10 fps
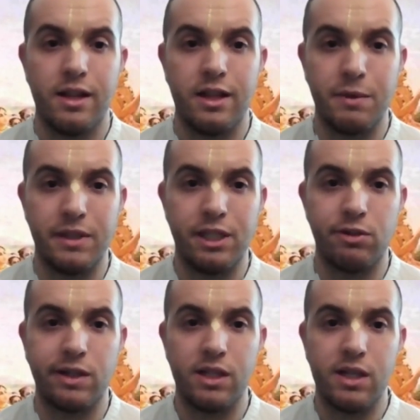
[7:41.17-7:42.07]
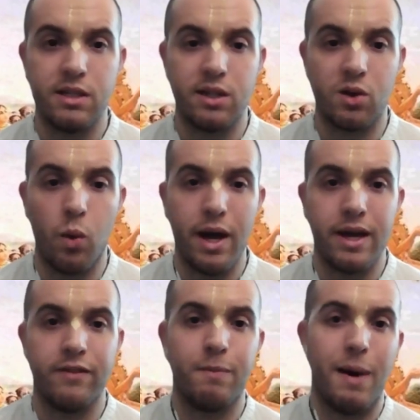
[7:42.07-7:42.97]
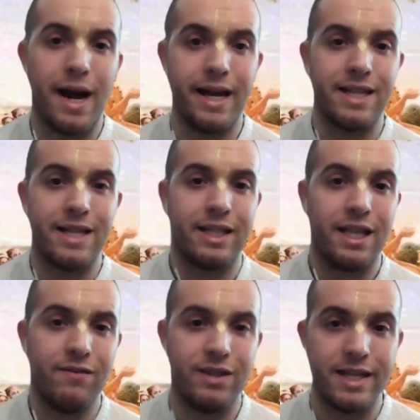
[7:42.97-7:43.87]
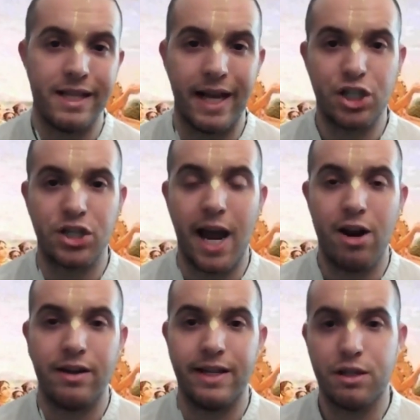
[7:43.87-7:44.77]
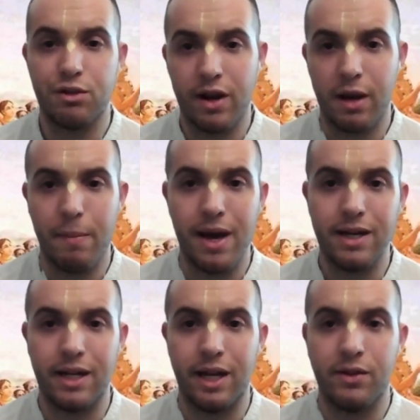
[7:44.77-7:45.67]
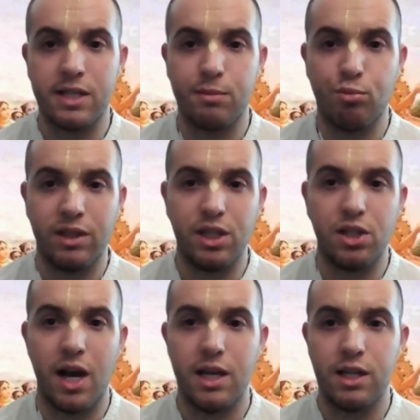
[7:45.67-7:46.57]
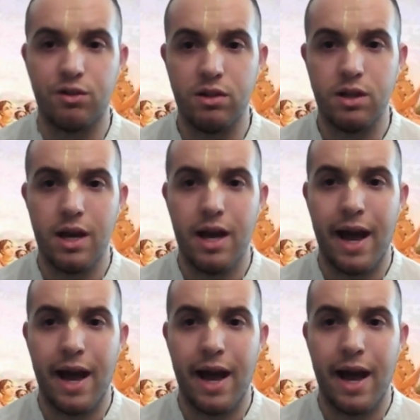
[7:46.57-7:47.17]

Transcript: The materialistic way of pious activities like charity is recommended in the Smriti Shastras,